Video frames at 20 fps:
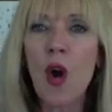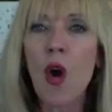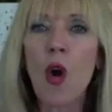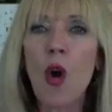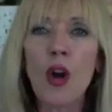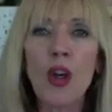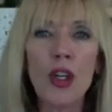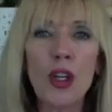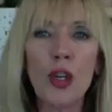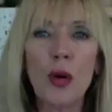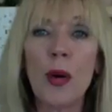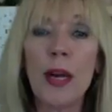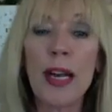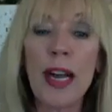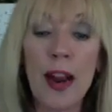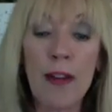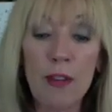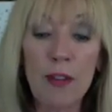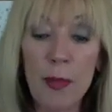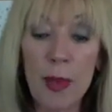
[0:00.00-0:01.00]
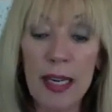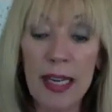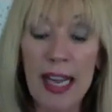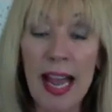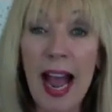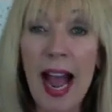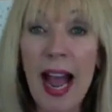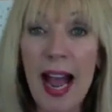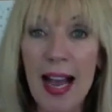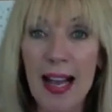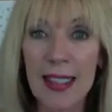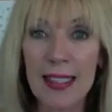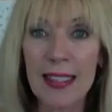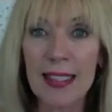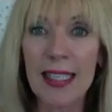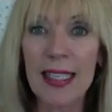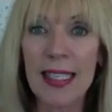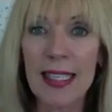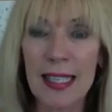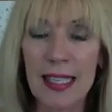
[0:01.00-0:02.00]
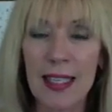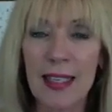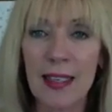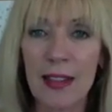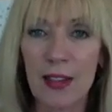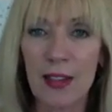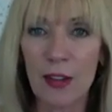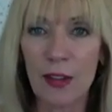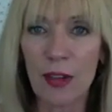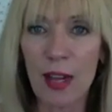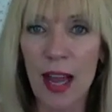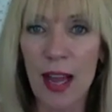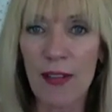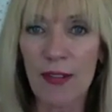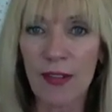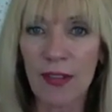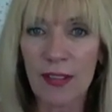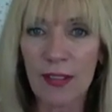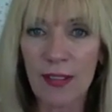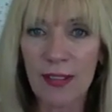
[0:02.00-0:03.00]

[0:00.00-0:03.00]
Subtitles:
or you know what, everybody has an it in their life.